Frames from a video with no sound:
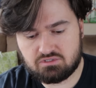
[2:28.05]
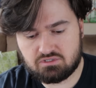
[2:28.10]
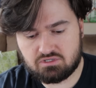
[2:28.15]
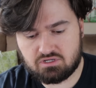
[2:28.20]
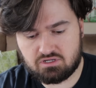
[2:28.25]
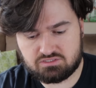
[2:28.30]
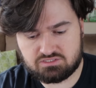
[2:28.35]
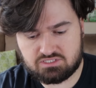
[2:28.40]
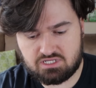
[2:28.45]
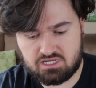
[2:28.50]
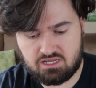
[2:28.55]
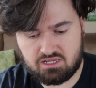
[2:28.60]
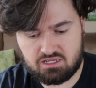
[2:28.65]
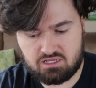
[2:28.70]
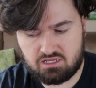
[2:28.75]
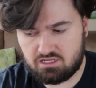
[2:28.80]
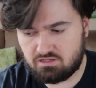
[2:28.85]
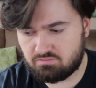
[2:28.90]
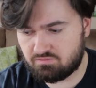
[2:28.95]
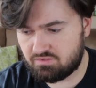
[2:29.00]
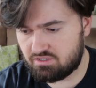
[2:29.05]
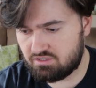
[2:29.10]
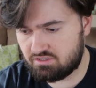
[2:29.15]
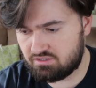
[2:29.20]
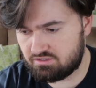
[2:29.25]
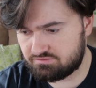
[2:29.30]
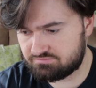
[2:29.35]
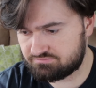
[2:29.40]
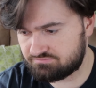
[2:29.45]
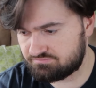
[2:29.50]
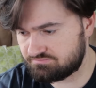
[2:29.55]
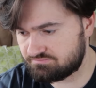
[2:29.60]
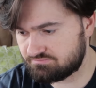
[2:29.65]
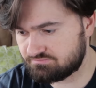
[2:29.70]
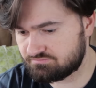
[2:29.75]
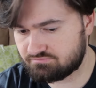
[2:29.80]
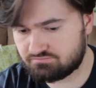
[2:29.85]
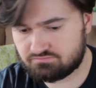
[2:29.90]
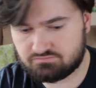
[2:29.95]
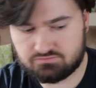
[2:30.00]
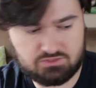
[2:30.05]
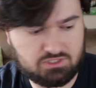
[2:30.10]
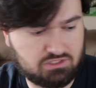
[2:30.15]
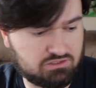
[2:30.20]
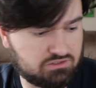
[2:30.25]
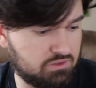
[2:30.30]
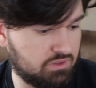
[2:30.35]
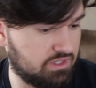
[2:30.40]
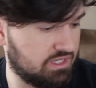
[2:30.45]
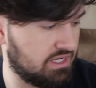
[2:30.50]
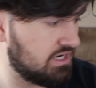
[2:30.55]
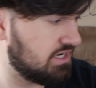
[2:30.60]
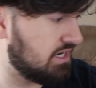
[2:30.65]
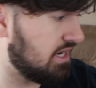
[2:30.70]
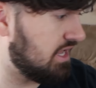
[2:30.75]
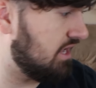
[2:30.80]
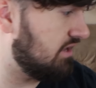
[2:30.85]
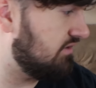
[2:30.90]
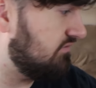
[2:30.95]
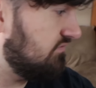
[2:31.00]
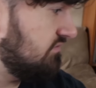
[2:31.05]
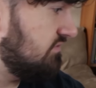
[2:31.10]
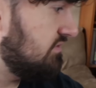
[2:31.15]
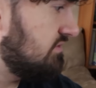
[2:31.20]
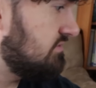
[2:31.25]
because I am do I got a knife?